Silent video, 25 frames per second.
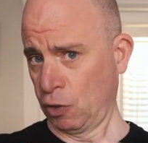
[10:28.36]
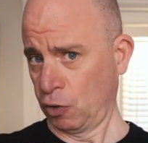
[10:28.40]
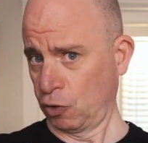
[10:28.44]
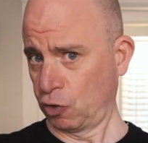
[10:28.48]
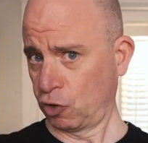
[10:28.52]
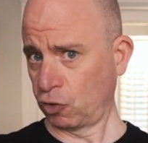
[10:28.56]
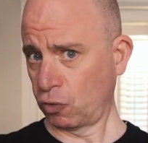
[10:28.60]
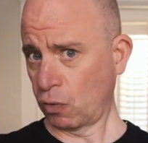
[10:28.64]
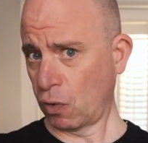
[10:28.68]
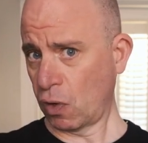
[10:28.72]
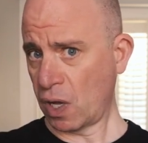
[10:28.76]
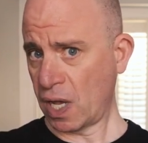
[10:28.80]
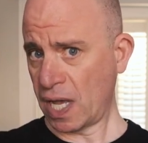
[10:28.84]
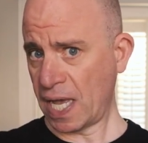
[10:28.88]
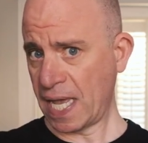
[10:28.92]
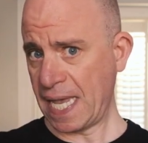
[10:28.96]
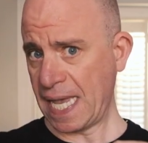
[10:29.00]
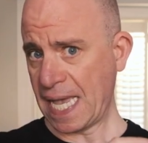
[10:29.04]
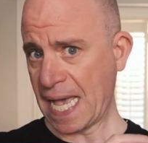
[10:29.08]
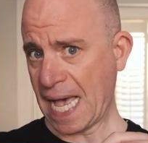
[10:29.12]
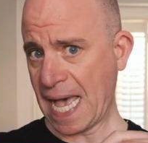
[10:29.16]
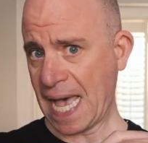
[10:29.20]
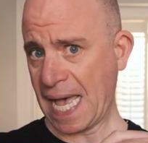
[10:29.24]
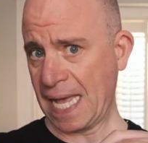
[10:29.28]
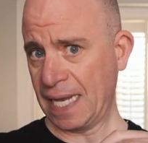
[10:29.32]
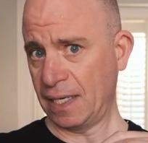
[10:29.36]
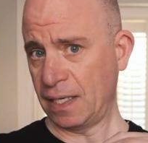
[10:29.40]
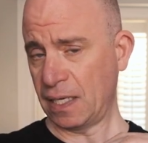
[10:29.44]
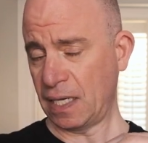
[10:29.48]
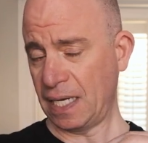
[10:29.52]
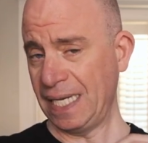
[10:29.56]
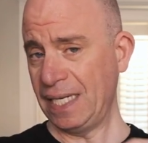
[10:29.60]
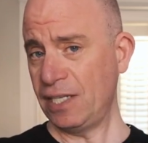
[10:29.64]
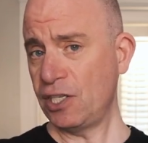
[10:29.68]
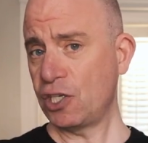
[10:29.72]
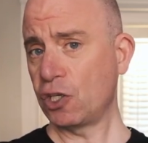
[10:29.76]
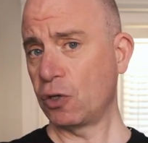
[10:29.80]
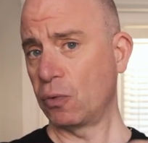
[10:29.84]
Try and
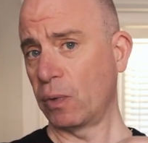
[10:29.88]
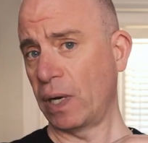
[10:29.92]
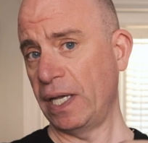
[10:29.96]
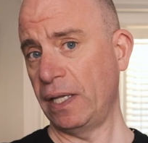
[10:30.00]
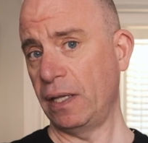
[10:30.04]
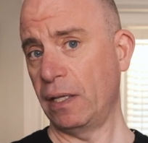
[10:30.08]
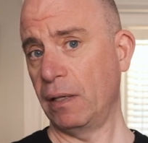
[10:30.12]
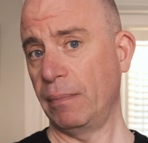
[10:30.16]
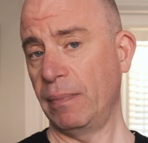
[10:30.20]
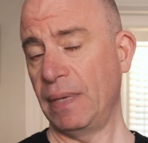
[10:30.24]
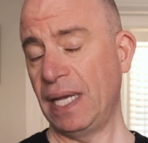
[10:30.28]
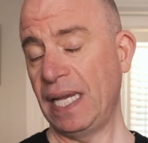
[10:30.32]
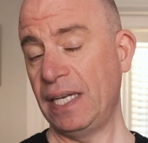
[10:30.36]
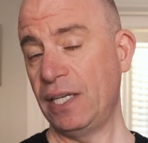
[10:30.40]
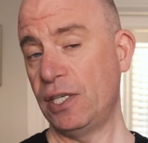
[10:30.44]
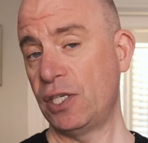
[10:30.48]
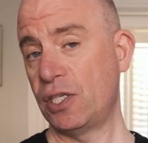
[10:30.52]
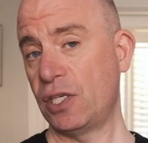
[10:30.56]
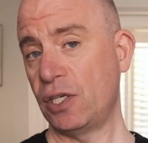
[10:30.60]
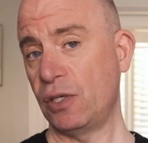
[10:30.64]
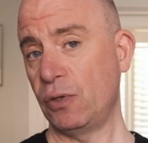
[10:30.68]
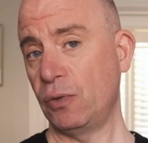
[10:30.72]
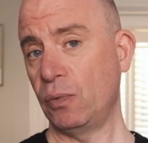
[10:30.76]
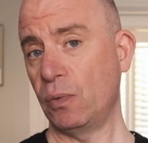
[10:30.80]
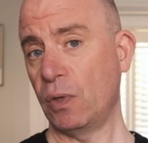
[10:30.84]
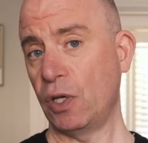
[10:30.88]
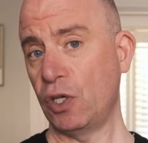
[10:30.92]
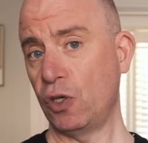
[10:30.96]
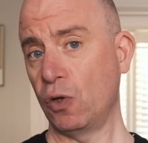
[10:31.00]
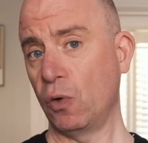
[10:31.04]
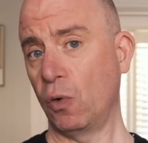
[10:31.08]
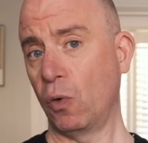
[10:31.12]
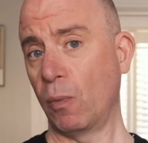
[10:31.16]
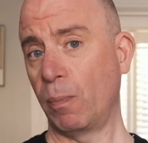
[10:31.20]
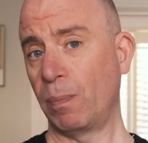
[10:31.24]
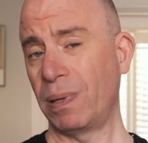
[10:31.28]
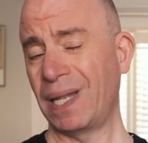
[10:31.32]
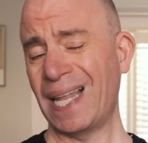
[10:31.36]
integrate them into
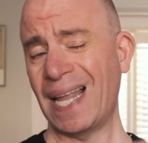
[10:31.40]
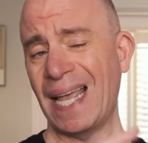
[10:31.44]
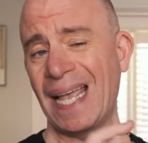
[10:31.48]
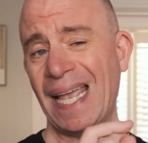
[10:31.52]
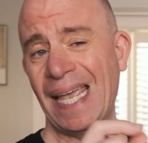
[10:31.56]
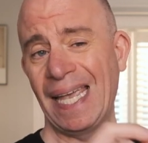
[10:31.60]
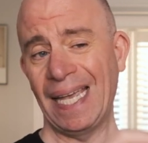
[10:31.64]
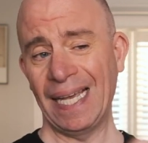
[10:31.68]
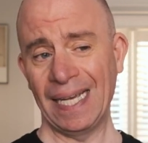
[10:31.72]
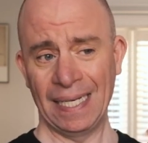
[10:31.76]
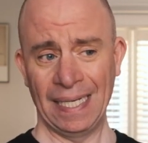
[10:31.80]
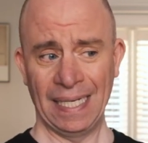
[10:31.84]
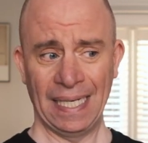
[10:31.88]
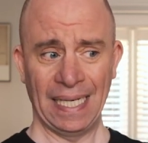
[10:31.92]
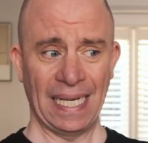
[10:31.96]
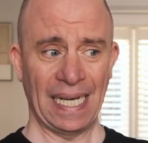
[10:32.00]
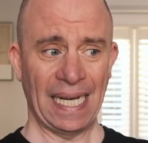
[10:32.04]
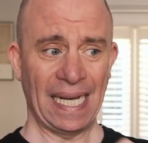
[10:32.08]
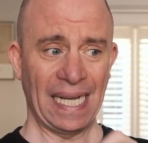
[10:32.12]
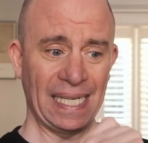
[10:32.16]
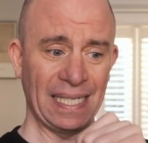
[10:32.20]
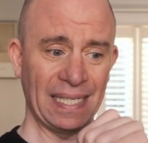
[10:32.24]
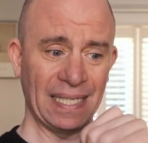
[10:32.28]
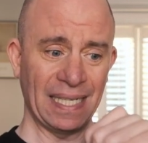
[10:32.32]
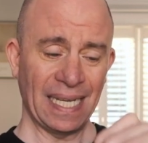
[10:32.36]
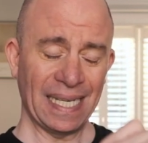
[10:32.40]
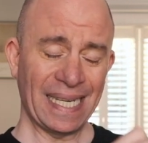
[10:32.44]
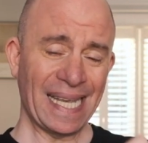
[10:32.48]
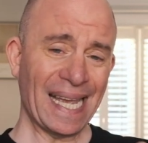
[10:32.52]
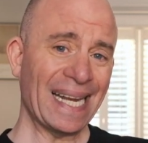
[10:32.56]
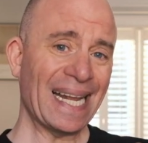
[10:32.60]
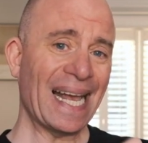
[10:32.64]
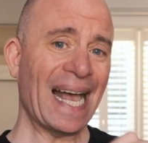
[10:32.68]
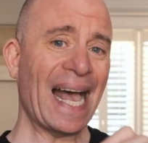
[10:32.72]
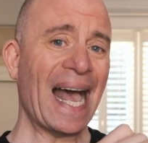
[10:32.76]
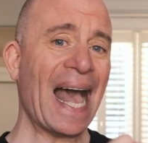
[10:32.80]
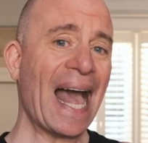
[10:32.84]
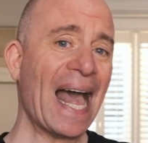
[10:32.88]
your playing and get
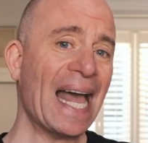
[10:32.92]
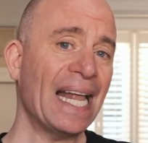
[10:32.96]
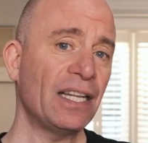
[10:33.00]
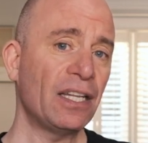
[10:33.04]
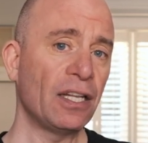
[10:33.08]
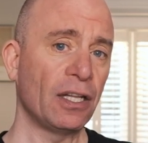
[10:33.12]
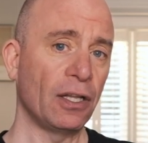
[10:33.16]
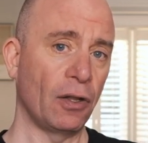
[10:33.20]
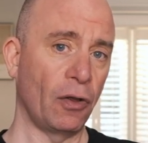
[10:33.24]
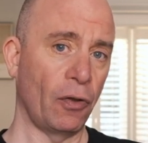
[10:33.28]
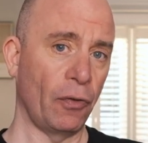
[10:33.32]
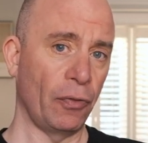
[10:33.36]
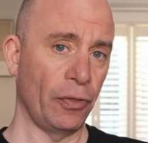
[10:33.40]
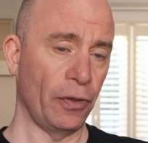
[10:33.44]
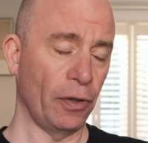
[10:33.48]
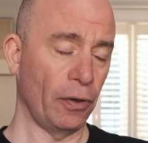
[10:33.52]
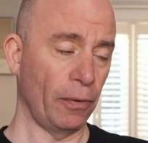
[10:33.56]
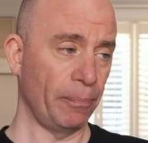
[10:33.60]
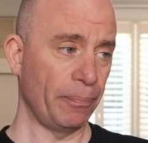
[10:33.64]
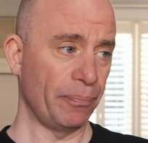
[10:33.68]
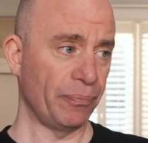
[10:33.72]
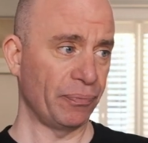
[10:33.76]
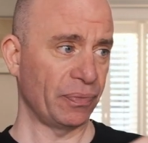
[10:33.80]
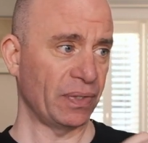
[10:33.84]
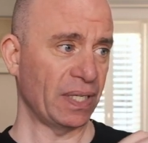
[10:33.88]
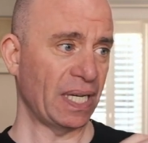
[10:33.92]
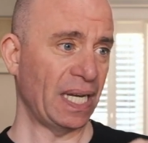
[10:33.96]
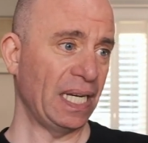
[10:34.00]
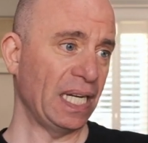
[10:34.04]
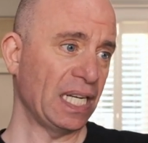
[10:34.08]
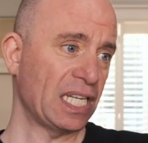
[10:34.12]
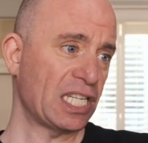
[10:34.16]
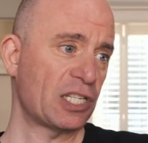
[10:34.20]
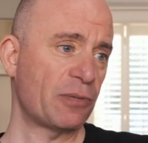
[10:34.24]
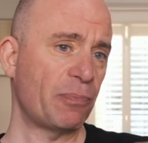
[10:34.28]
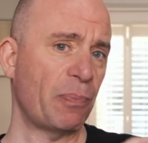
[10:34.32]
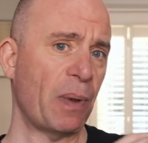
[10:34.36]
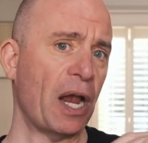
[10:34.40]
a handle on them and
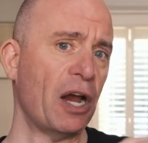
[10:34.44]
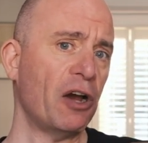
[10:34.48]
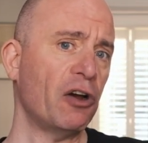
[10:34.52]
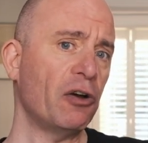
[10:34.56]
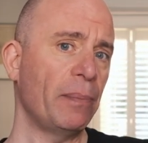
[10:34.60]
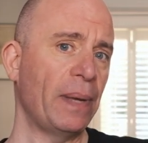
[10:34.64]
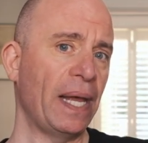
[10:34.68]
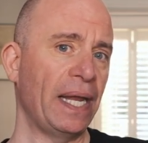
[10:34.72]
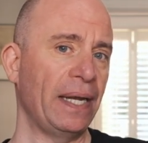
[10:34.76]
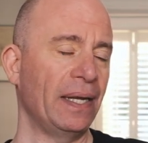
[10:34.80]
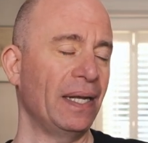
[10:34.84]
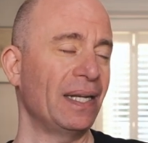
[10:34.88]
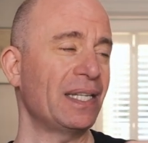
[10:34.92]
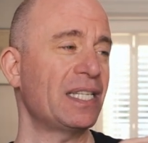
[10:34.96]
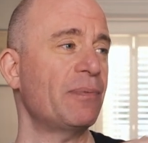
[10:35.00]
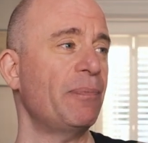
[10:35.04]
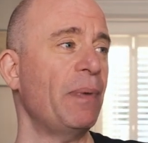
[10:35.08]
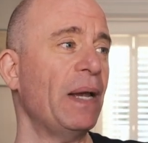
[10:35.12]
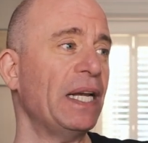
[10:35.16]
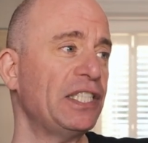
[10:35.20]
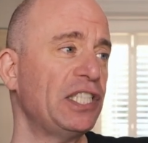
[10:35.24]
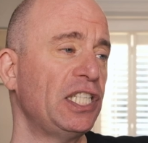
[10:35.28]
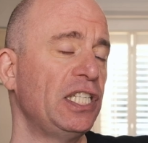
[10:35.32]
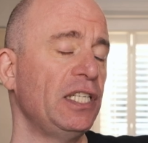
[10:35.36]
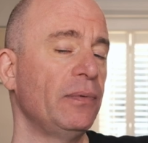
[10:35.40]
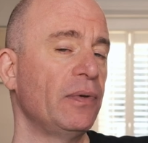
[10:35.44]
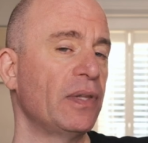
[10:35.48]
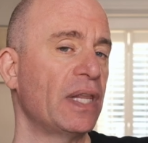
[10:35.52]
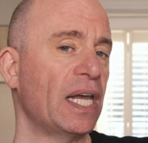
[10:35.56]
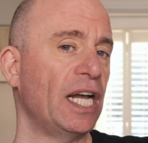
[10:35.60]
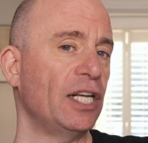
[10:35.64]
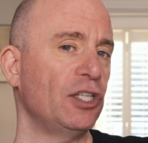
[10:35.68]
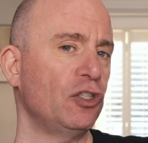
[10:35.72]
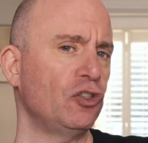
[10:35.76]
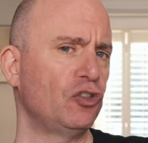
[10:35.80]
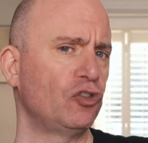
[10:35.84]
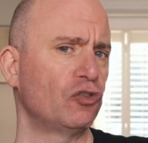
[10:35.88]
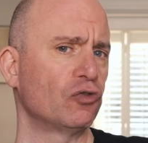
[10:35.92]
experiment, especially with
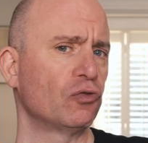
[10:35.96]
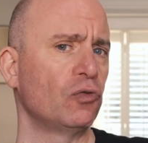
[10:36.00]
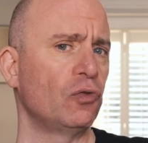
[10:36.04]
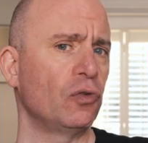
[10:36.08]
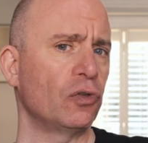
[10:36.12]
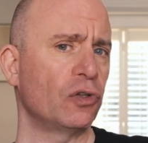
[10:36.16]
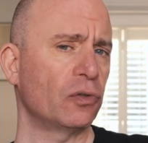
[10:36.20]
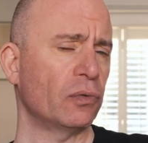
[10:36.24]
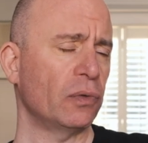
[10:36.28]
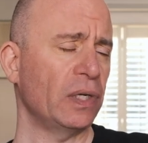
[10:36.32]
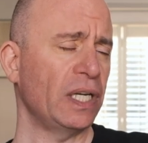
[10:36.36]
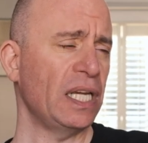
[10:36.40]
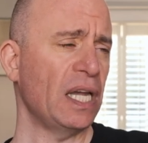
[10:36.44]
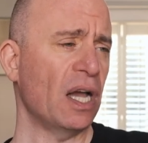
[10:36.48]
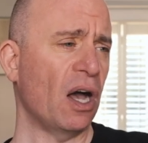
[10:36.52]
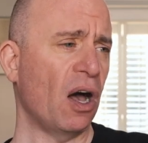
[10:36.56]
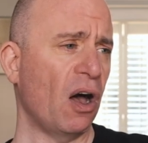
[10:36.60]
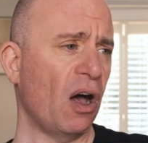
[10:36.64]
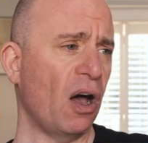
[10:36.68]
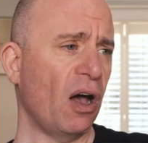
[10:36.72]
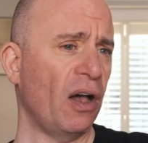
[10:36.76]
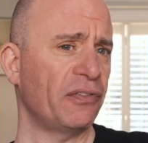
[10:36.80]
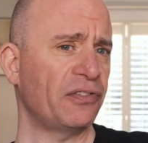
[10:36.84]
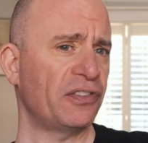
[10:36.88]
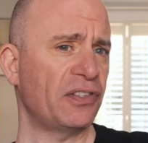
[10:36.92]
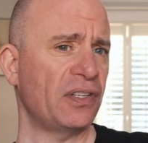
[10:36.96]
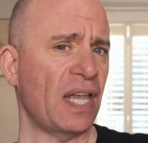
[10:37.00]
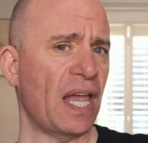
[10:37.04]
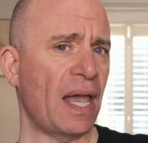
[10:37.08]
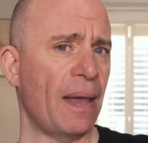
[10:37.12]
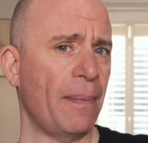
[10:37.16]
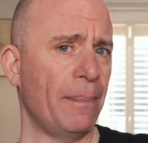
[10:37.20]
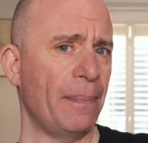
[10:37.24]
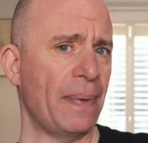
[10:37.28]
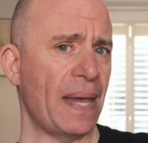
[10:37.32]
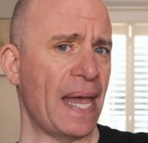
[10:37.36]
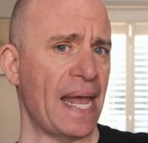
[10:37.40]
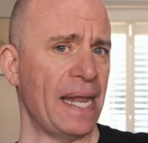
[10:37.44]
that draw three, half
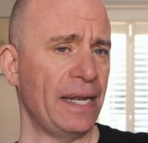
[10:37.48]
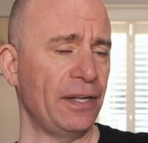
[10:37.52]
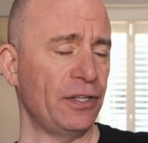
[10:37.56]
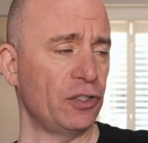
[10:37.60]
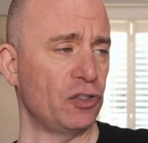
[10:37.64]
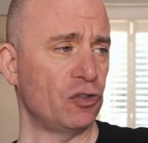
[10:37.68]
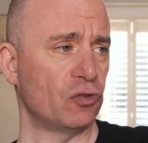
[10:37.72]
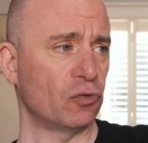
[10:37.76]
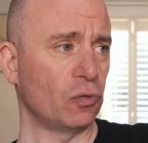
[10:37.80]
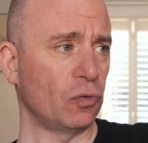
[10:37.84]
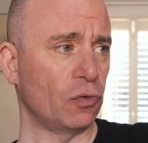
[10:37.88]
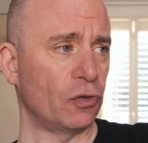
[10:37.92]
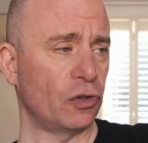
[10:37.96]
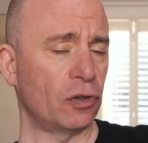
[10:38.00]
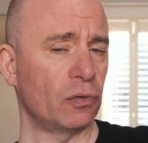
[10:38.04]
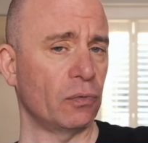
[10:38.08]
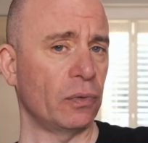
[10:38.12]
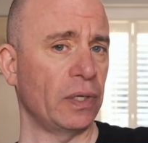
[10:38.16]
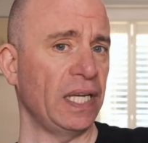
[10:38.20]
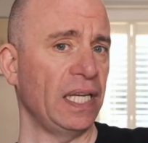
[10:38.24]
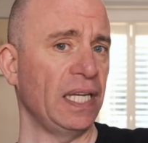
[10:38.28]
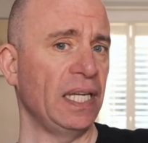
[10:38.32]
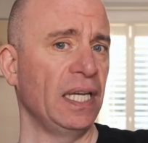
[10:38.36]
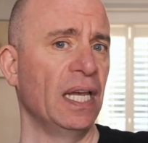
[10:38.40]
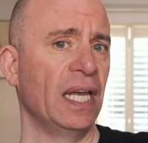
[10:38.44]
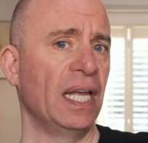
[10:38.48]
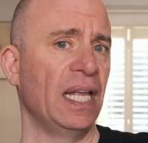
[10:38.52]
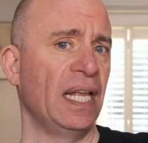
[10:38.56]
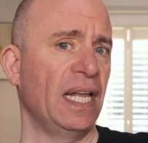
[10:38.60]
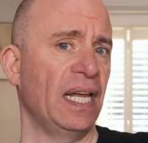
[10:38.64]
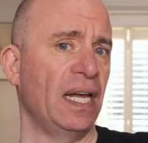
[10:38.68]
step bend, draw three